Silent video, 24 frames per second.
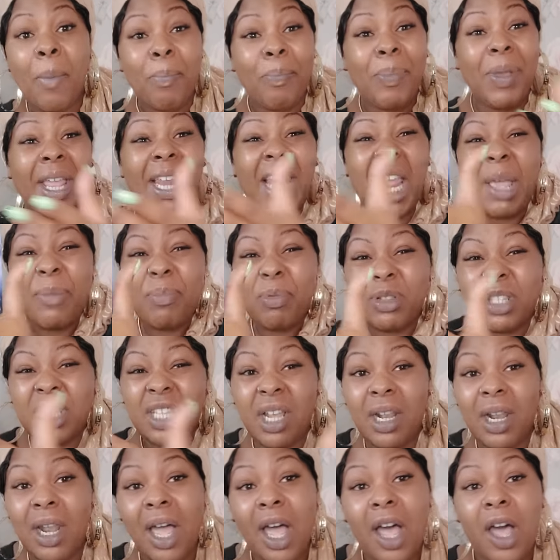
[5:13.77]
being able
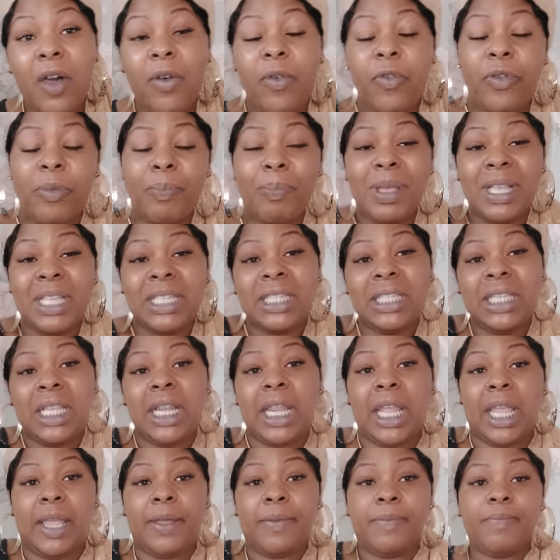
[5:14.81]
to laugh and be
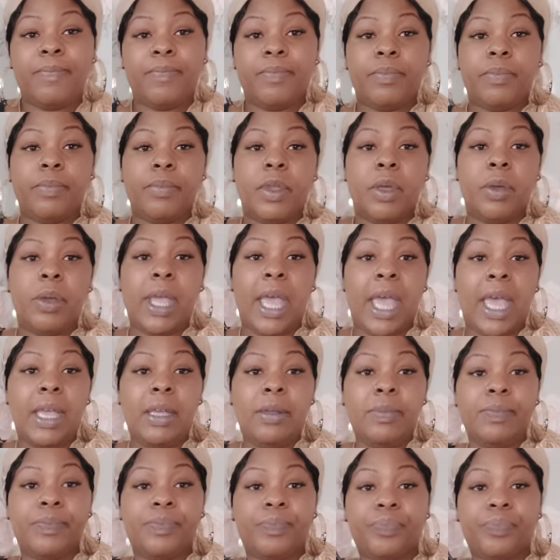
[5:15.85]
silly. Okay?